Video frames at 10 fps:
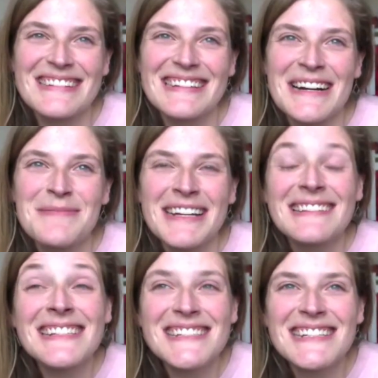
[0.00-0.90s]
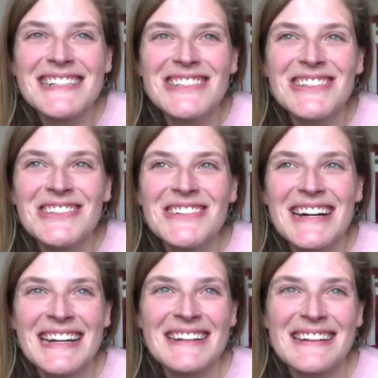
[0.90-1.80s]
I'm like listening to you,
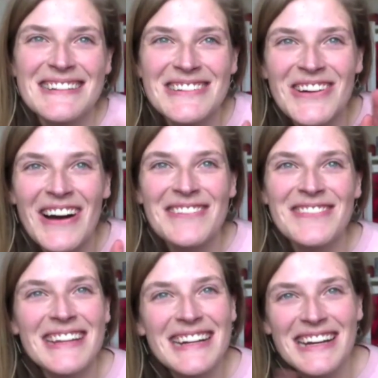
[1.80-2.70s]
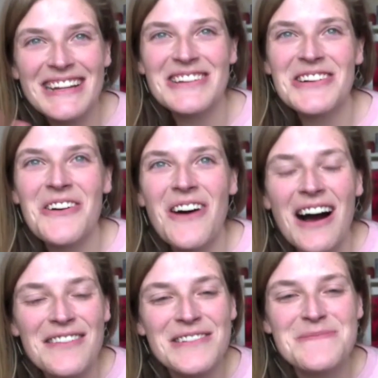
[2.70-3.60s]
and I feel like it can go
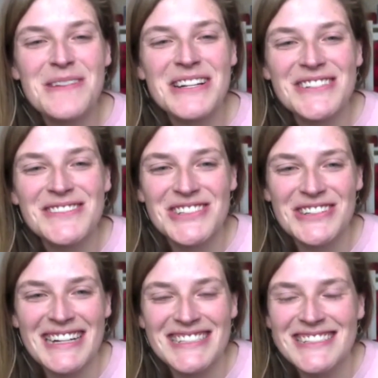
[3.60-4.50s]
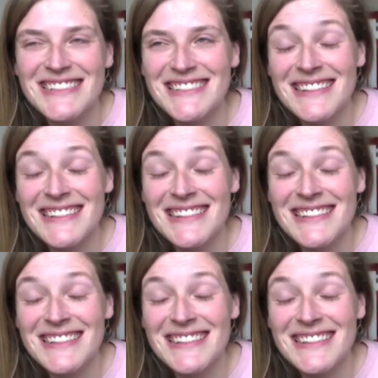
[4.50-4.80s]
off in a bunch of directions,